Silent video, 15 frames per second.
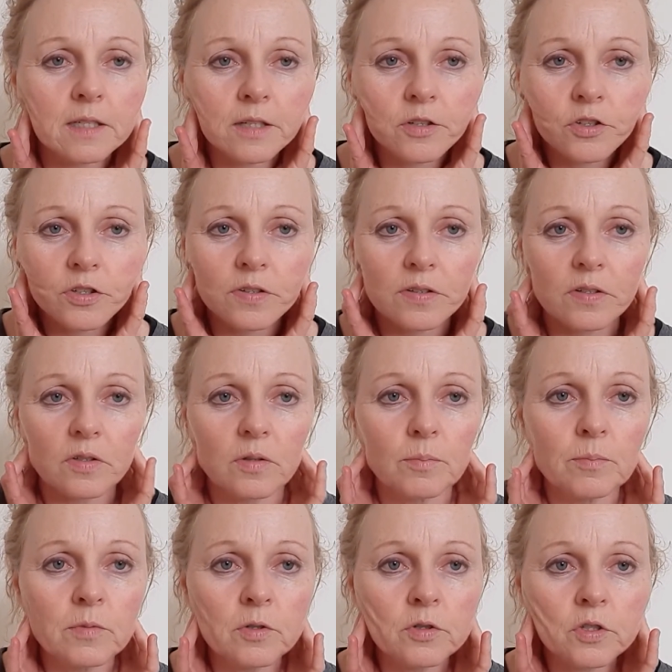And you're just gonna
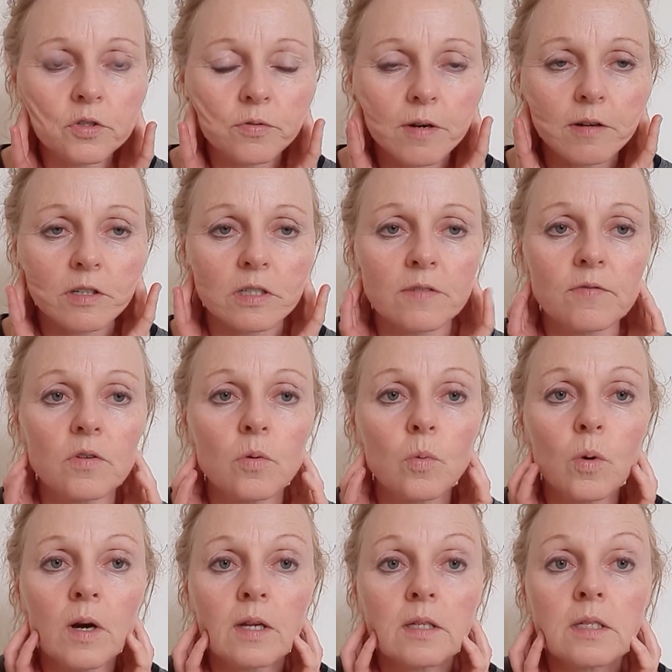mooch around, and if you
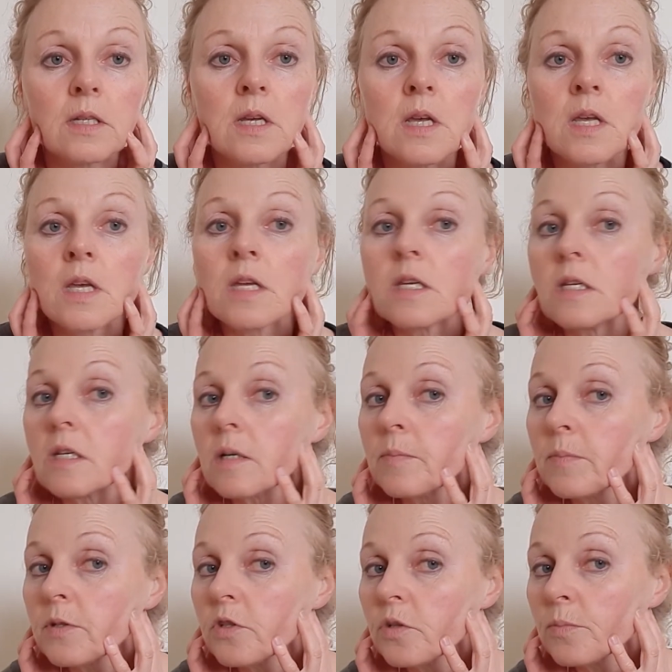want, you can
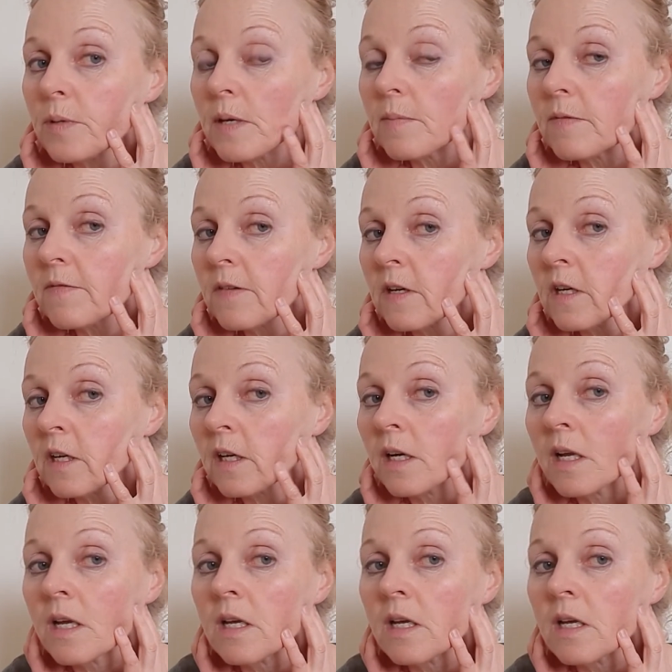put your baby finger